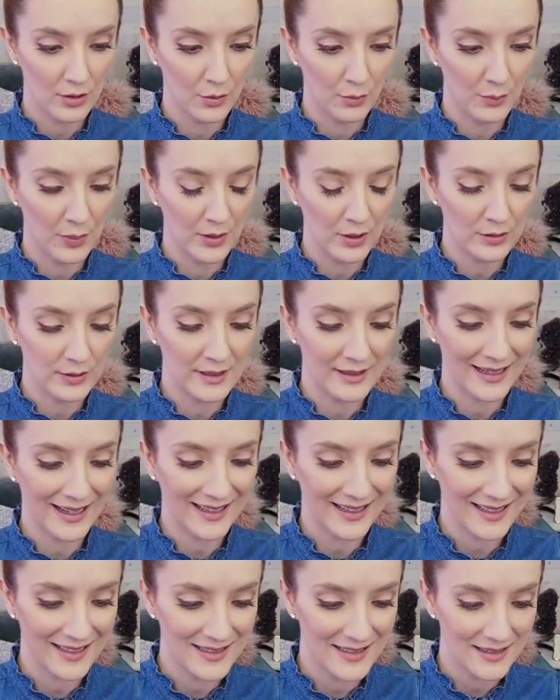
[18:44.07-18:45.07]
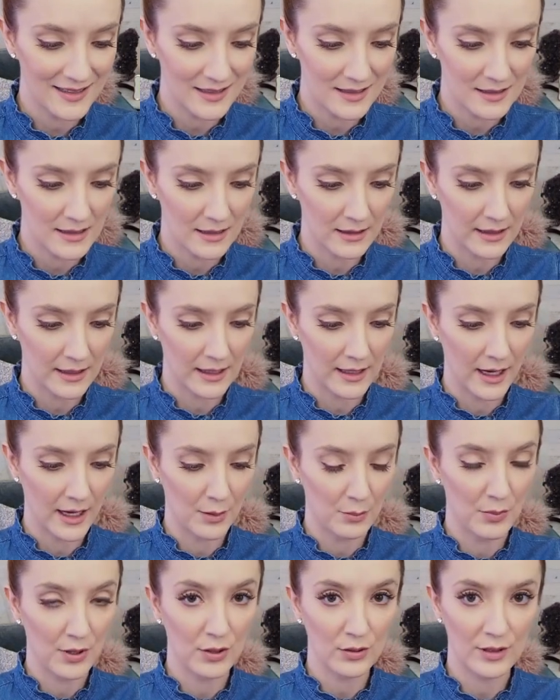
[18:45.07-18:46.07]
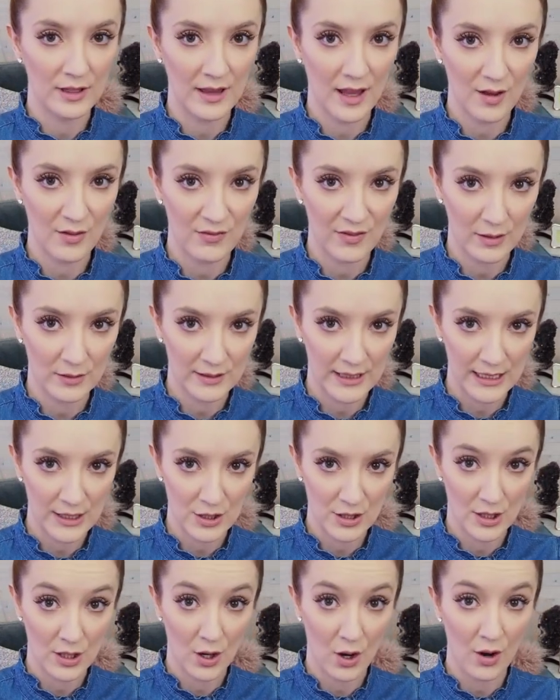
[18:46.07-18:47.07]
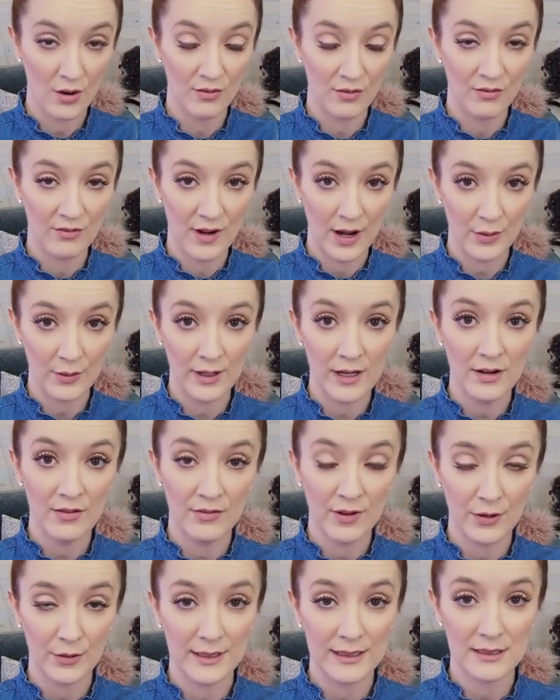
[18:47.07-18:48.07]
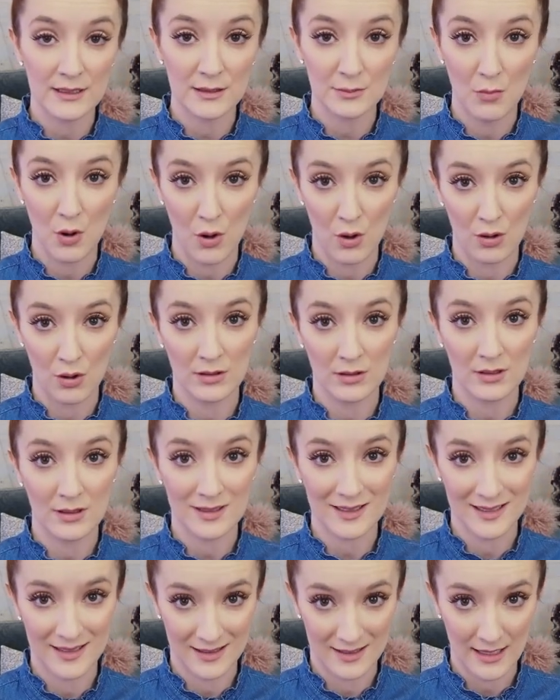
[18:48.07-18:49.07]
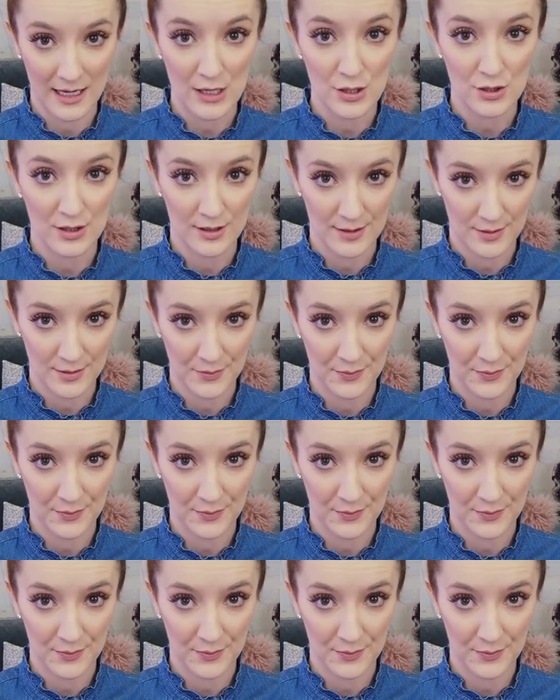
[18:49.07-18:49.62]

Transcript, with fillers: building that consistently and building that foundation on very, very small sensations.